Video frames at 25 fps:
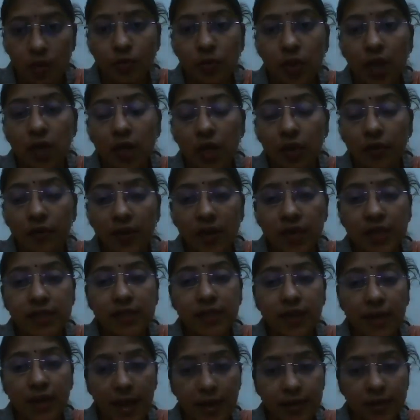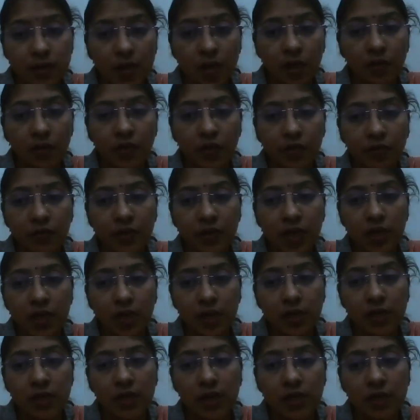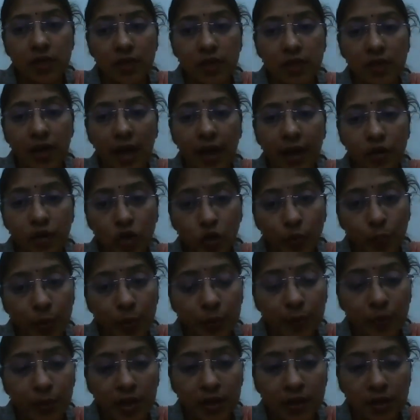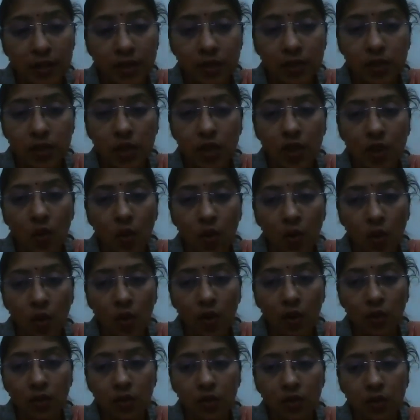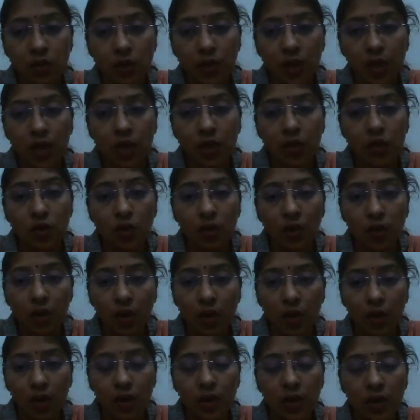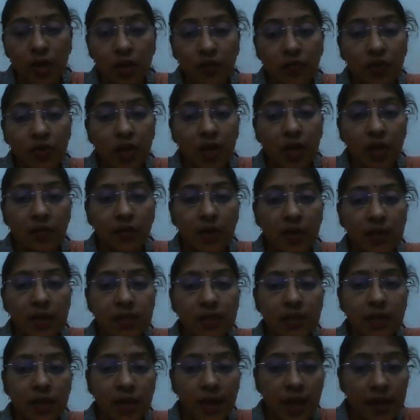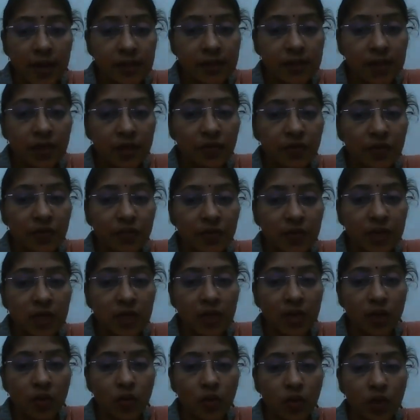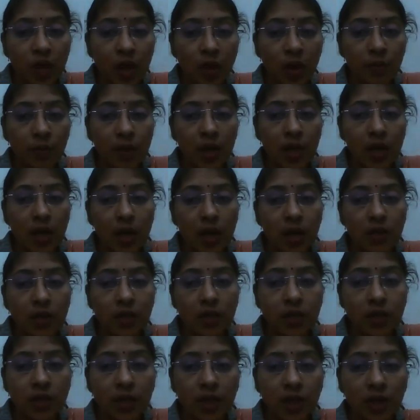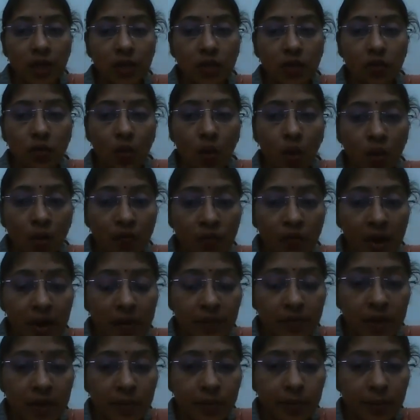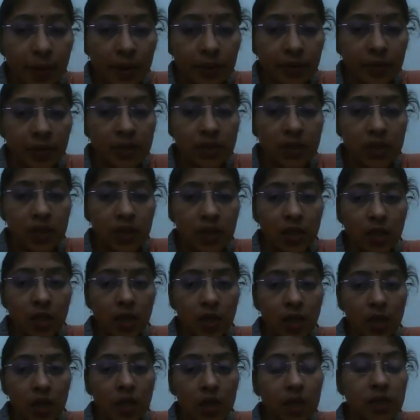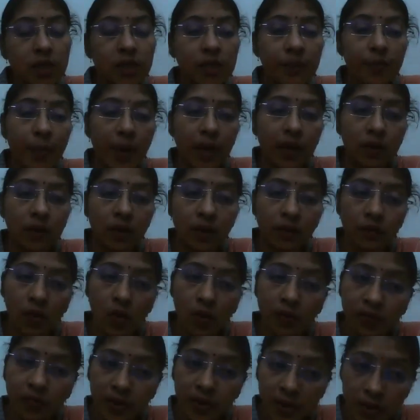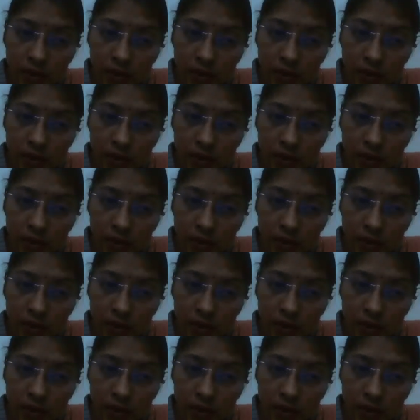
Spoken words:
If the level is less than 50, it suggests ectopic pregnancy, or if the level is less than 50 nanogram, it indicates non-viable pregnancy irrespective of